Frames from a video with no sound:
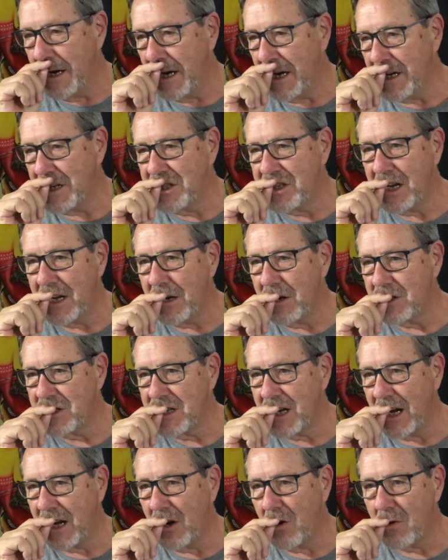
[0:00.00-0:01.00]
He's sitting there
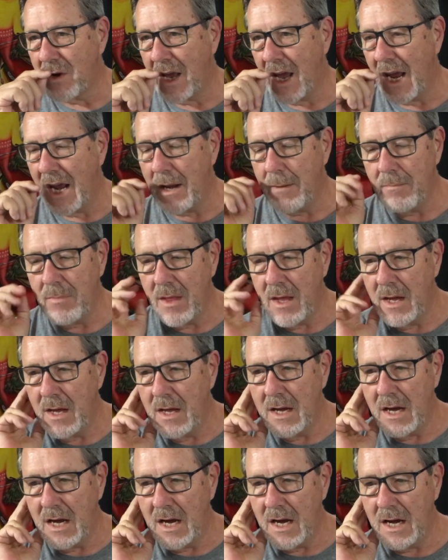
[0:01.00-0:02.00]
saying, "Okay,
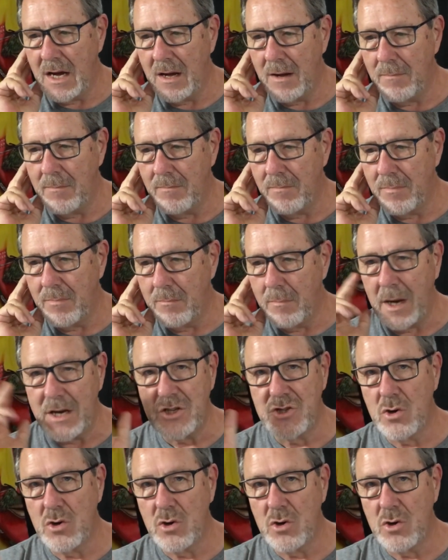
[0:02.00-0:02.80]
my